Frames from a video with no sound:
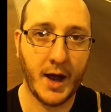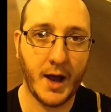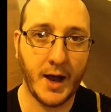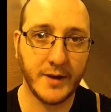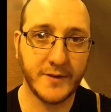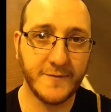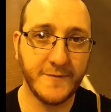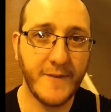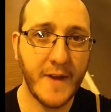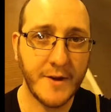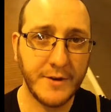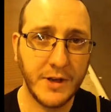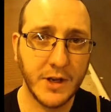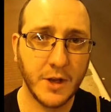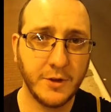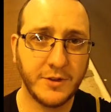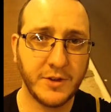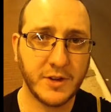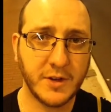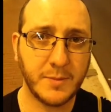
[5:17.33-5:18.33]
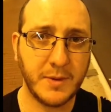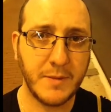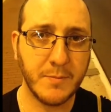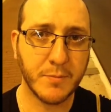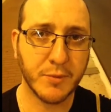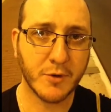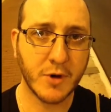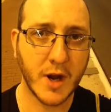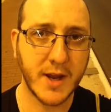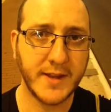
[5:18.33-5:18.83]
It's very noticeably
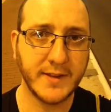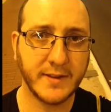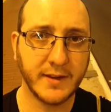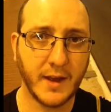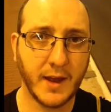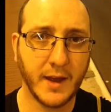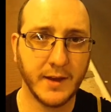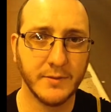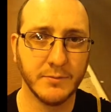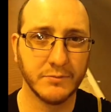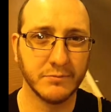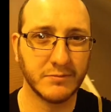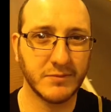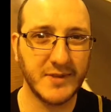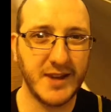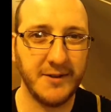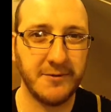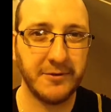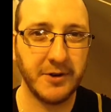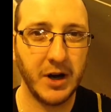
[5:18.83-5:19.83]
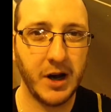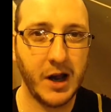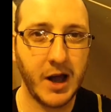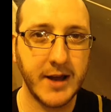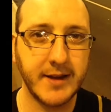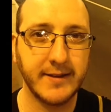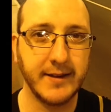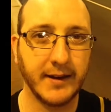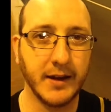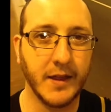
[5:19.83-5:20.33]
brighter and different
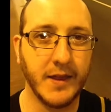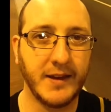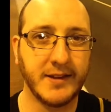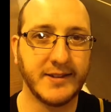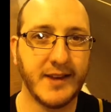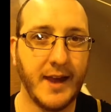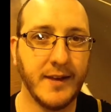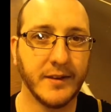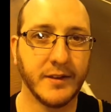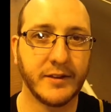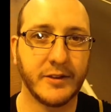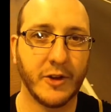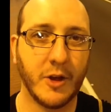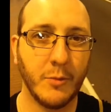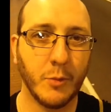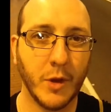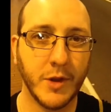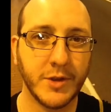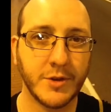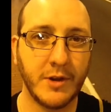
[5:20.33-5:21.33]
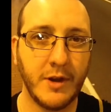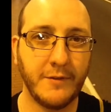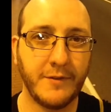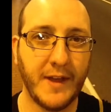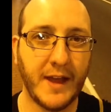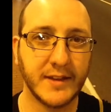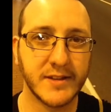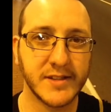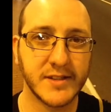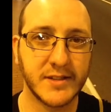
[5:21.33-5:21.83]
lighting at this end, so I'm wondering if
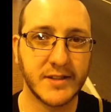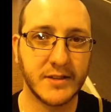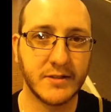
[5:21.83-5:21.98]
that's